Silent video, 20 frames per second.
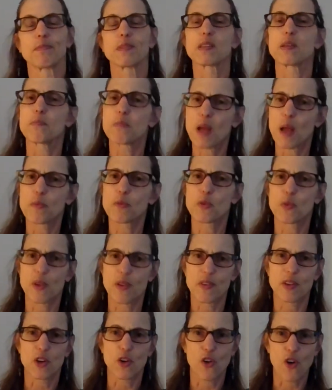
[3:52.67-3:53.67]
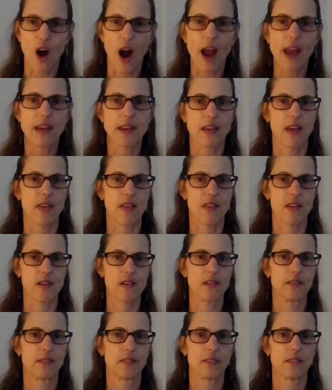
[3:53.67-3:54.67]
Sometimes we even cry together.
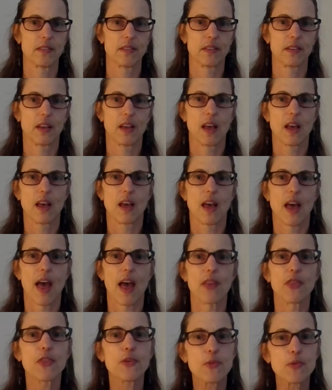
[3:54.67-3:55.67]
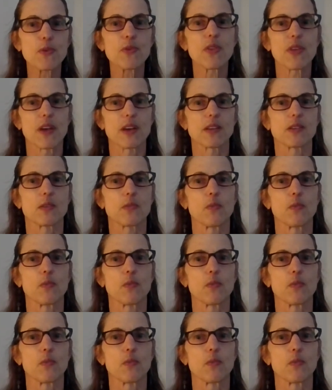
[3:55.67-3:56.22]
And through this,